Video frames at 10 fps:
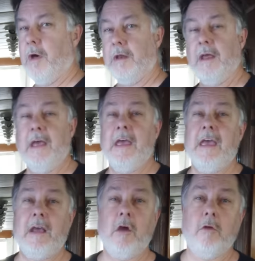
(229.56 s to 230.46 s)
but
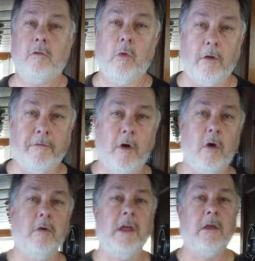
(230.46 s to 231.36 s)
it goes to our
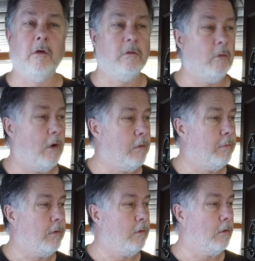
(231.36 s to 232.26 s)
phone, it goes to our
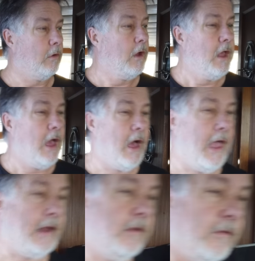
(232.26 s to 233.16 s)
computer.
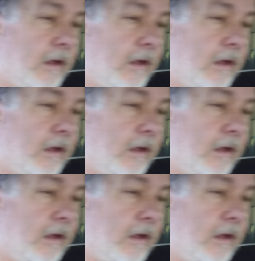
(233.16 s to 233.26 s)
Any